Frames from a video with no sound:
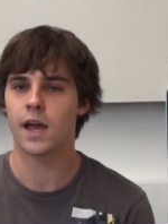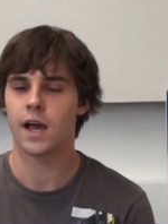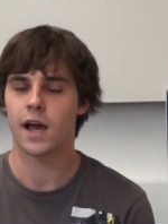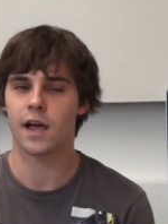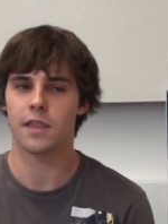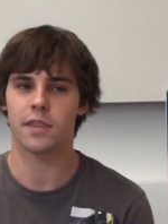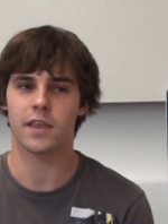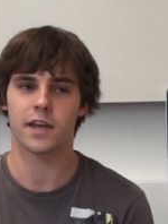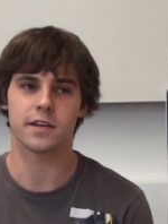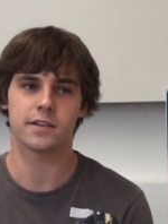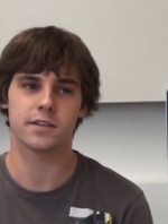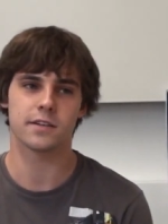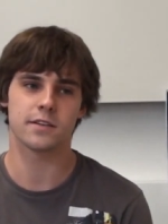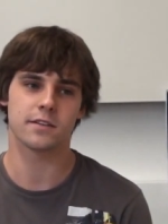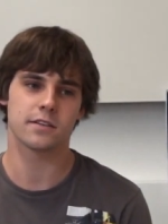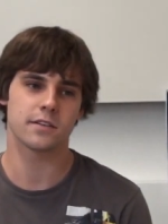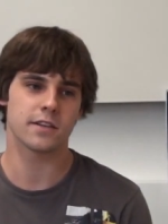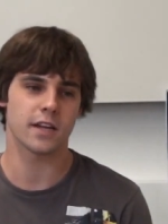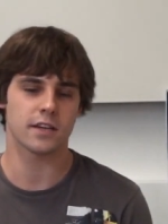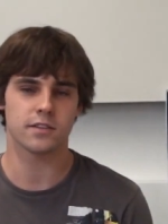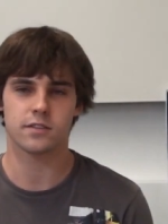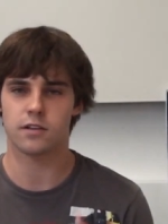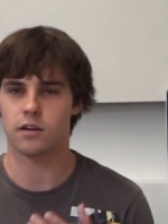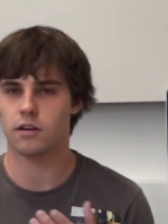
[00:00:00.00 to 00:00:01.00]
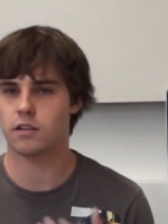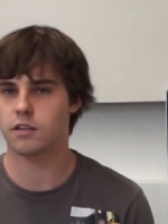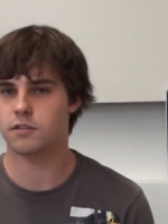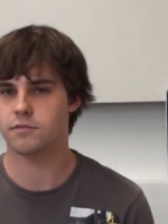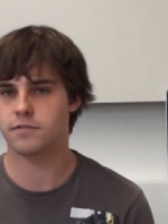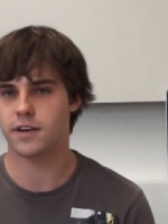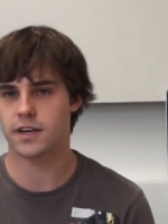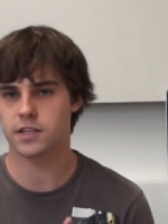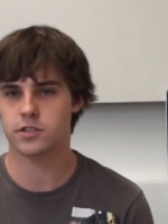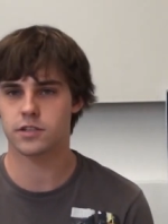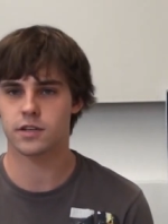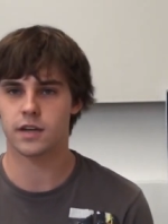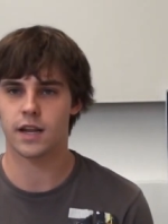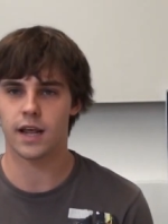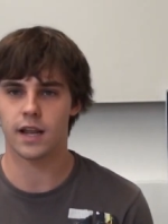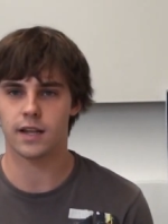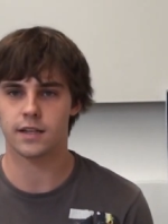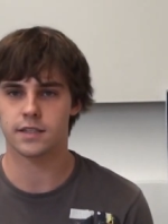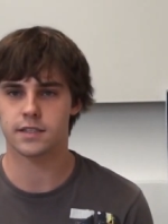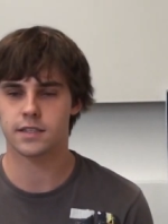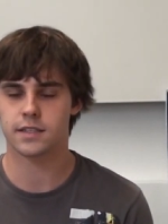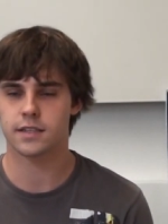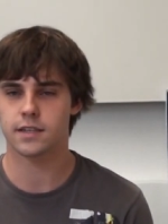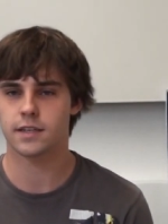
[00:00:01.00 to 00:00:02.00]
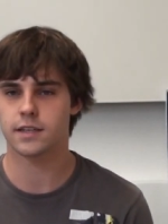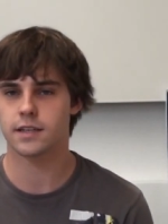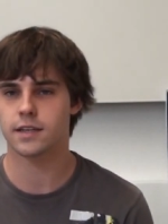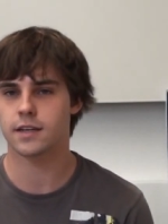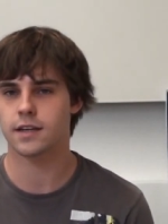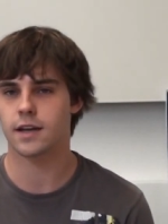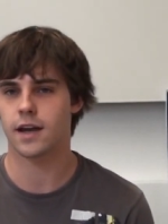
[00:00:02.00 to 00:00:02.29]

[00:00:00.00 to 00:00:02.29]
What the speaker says: and then test all the functionality,